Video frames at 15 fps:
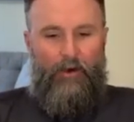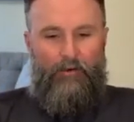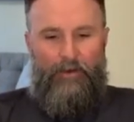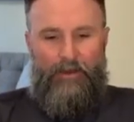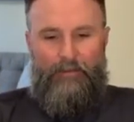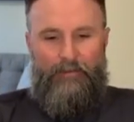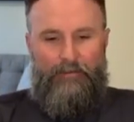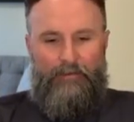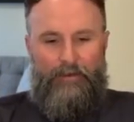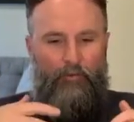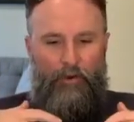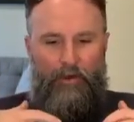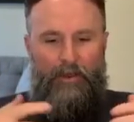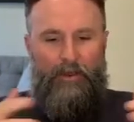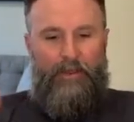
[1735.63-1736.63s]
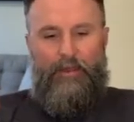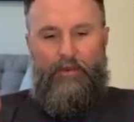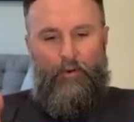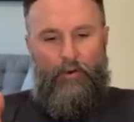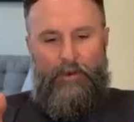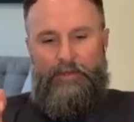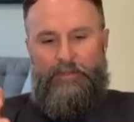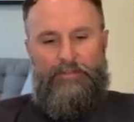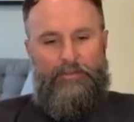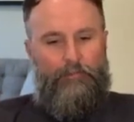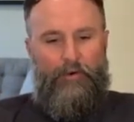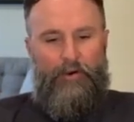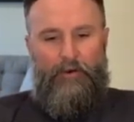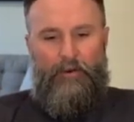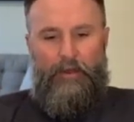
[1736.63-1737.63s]
Like the, you know, and Gitcoin is
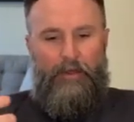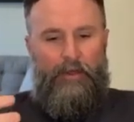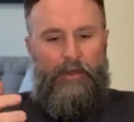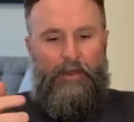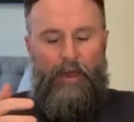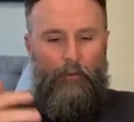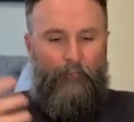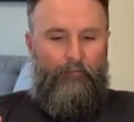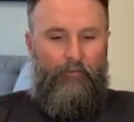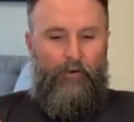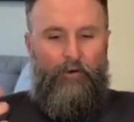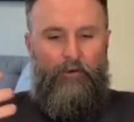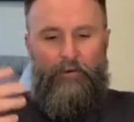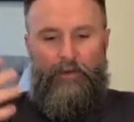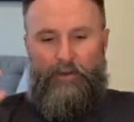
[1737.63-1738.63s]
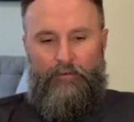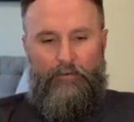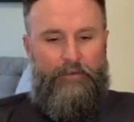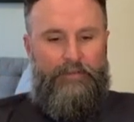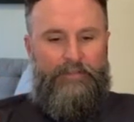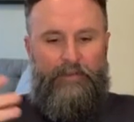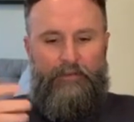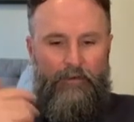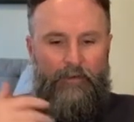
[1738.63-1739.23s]
super helpful, inclusive.